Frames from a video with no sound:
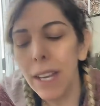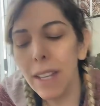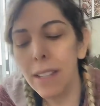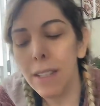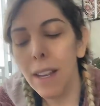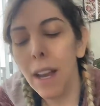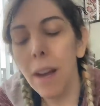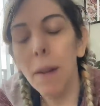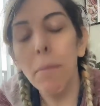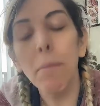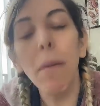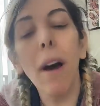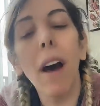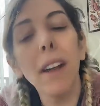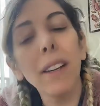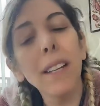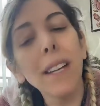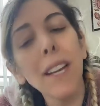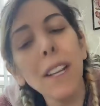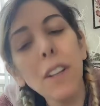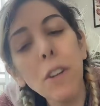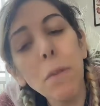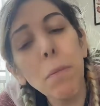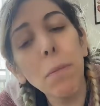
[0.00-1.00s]
Please,
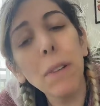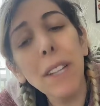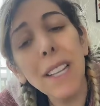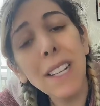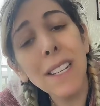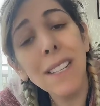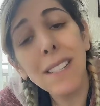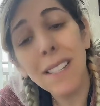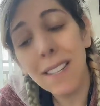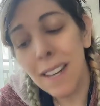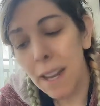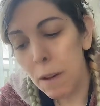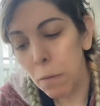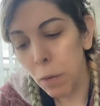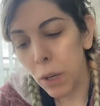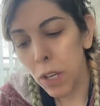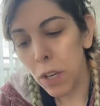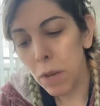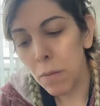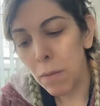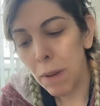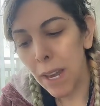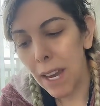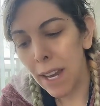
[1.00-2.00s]
Maud, can you please
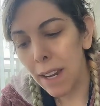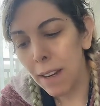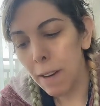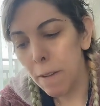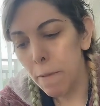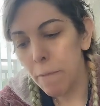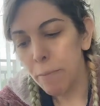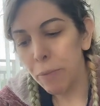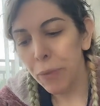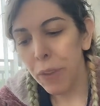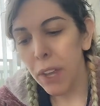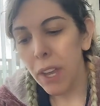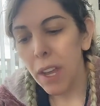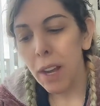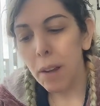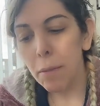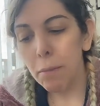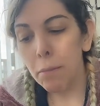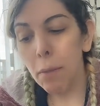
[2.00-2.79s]
knit what you mean?